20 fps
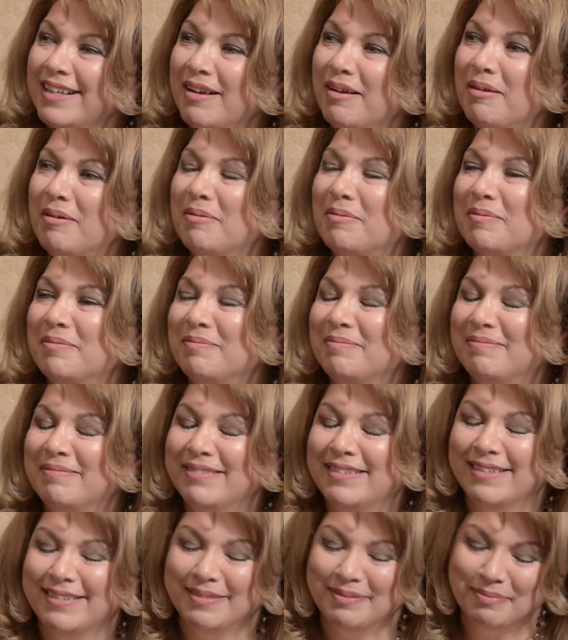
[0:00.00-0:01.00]
Oh,
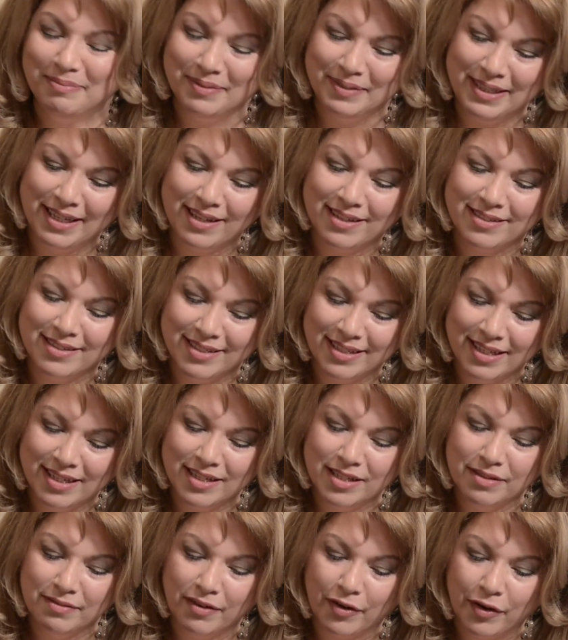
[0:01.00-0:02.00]
yes, it
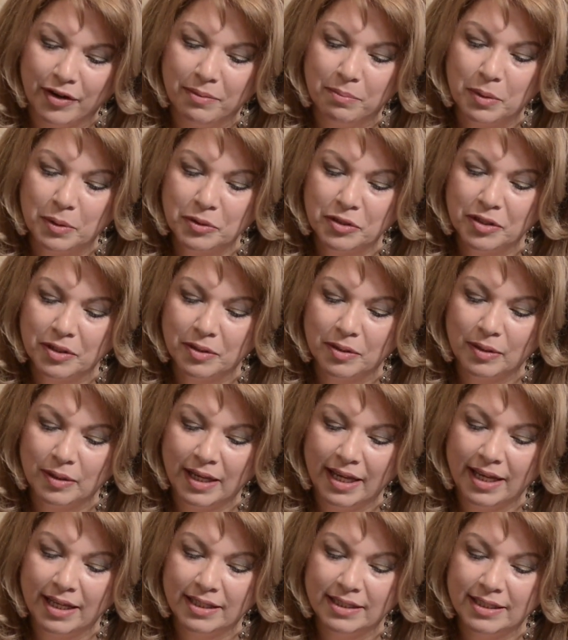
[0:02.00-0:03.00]
is very emotional.
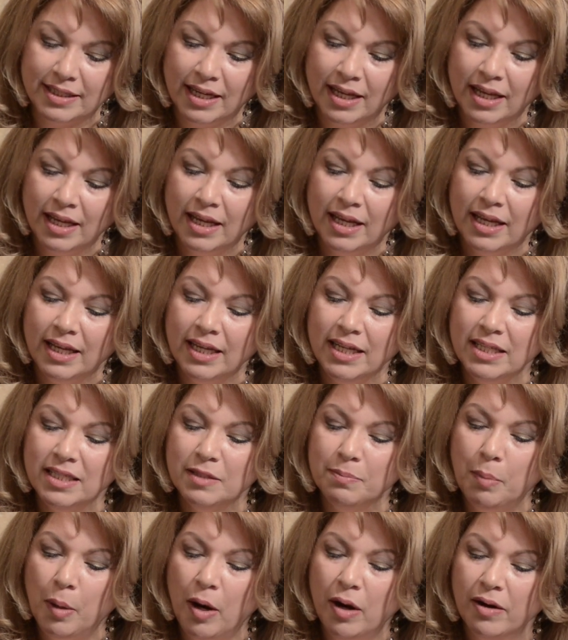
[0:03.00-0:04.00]
And
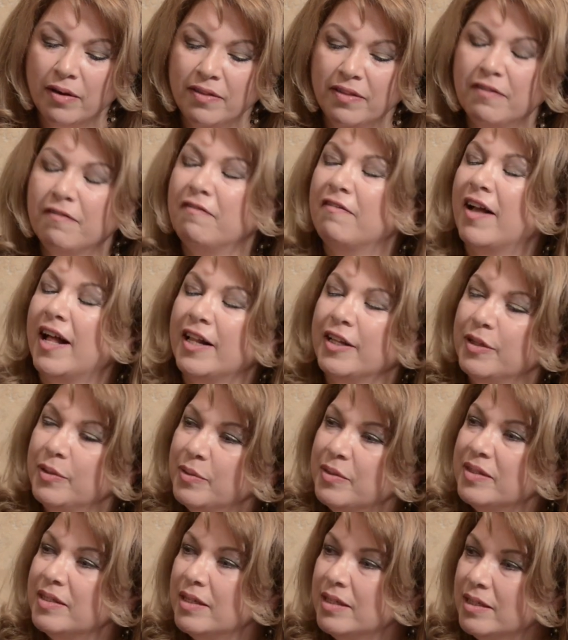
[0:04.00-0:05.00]
it's part of the value
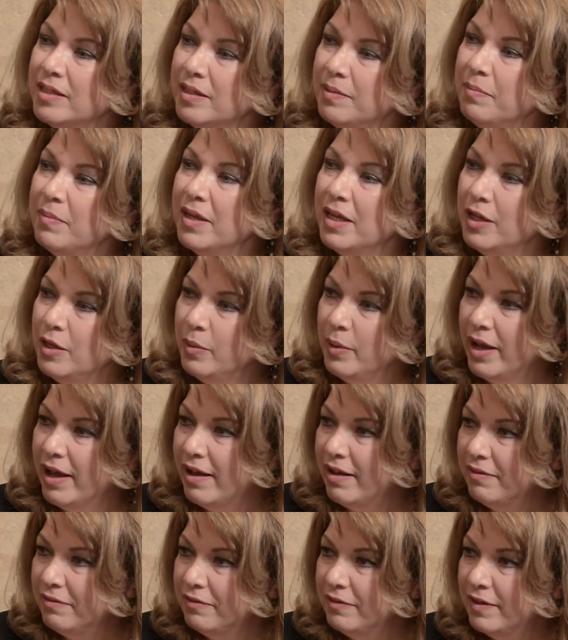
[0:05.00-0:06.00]
system that you
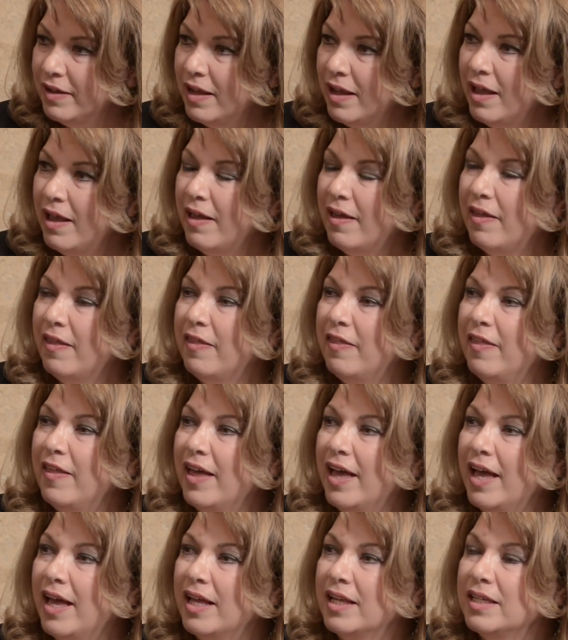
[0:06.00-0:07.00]
have
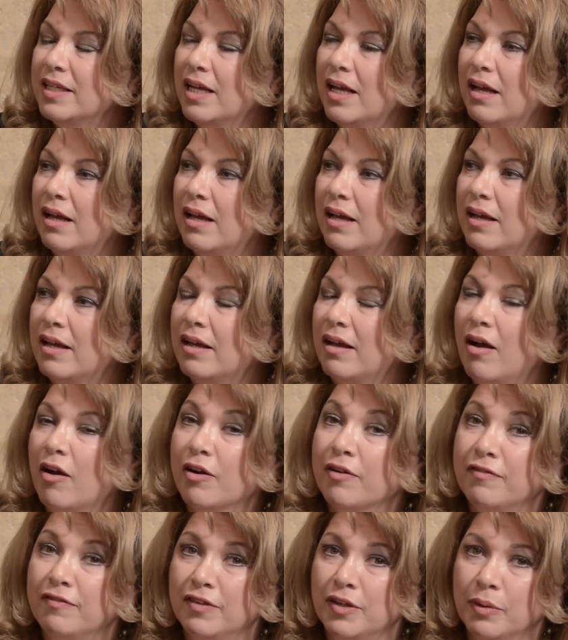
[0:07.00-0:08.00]
that
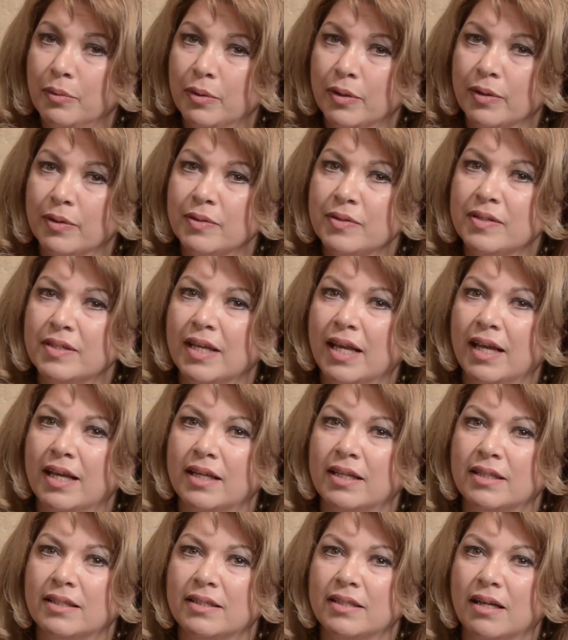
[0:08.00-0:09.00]
our viewers
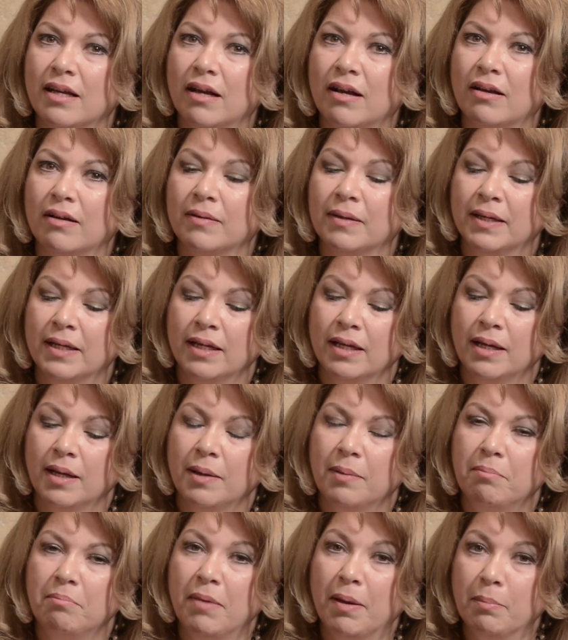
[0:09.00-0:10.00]
and
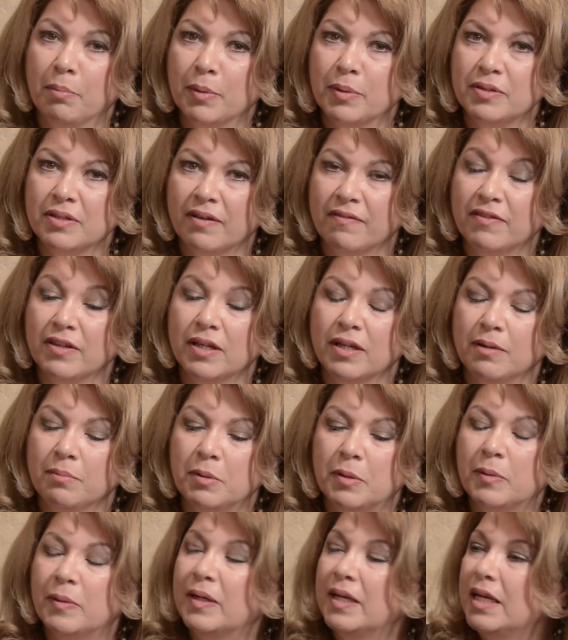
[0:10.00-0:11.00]
members of the
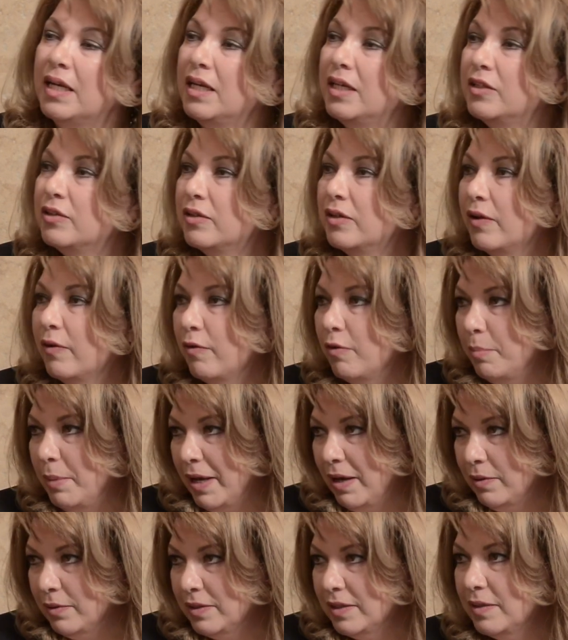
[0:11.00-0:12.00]
community need to know
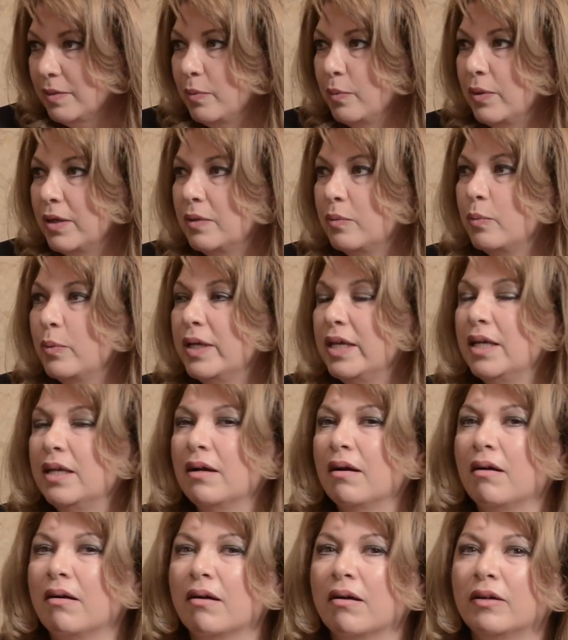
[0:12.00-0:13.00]
about. When we
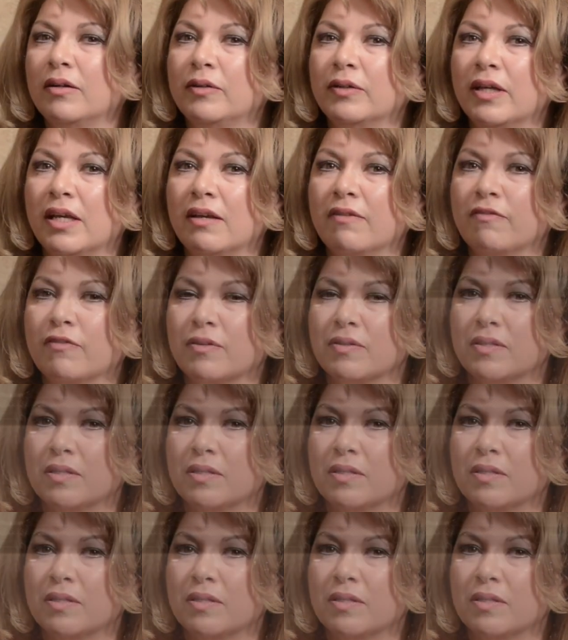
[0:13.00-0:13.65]
are looking for